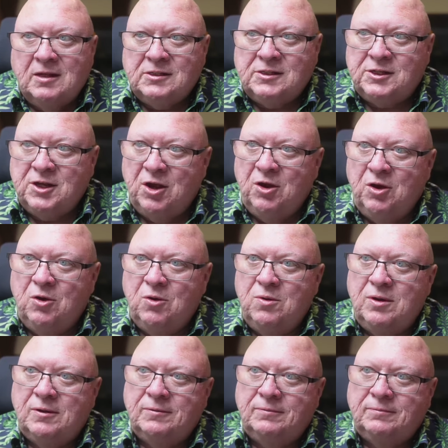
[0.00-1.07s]

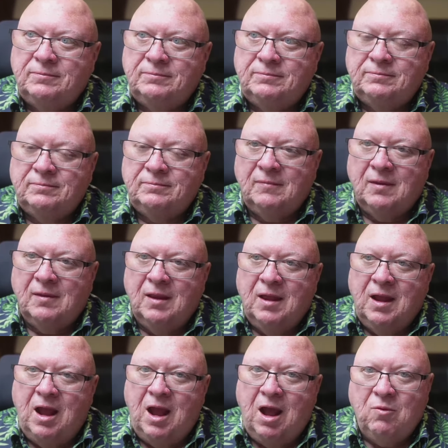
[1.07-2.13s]
So
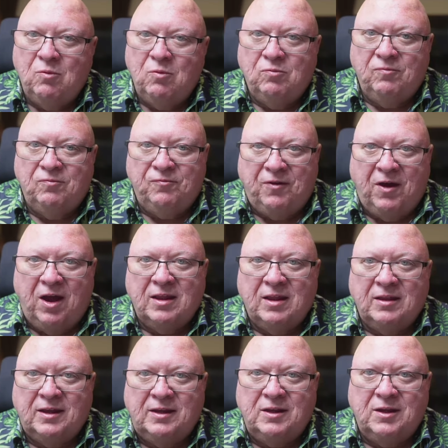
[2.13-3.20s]
I
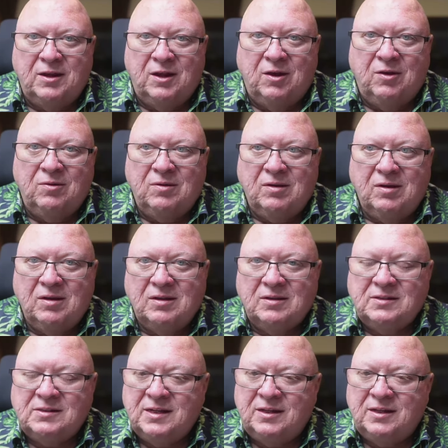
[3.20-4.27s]
finally, you know,
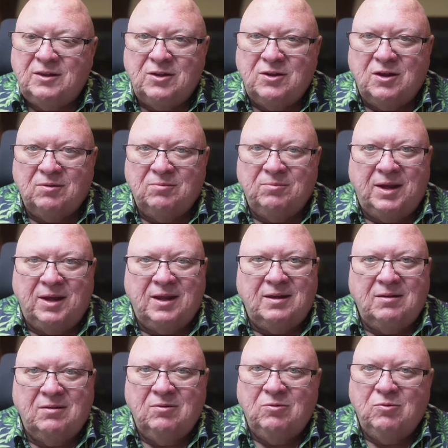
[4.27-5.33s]
said, look,
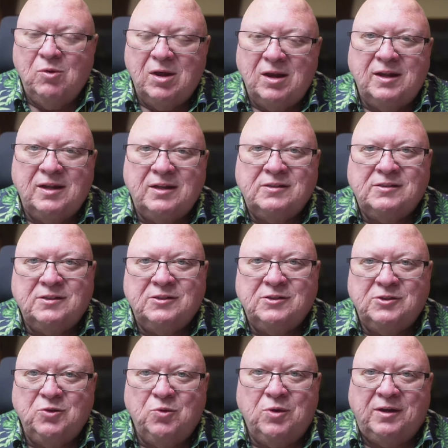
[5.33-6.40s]
man. What is the
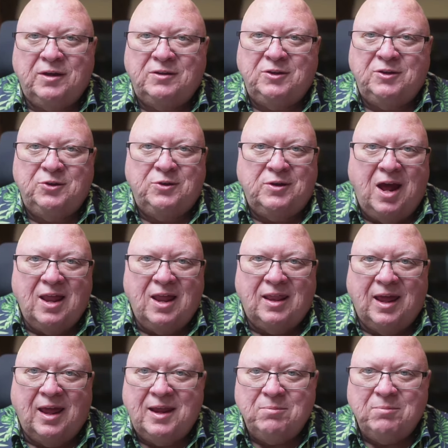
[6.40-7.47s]
story? Do you
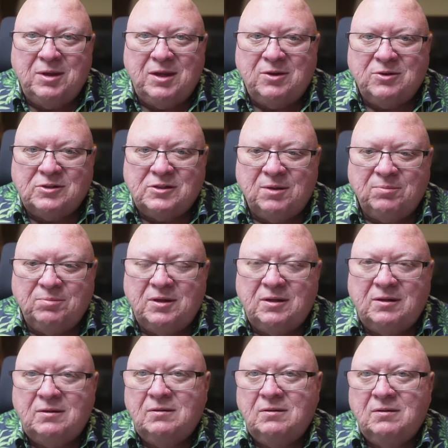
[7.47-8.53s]
not like me or
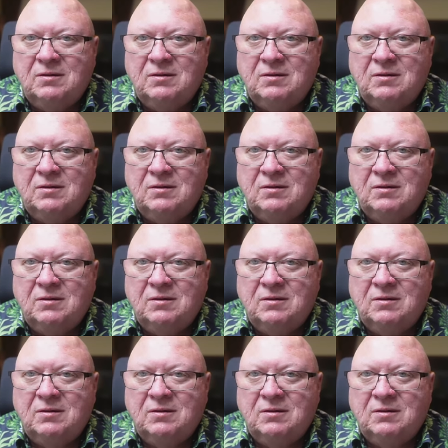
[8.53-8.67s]
something?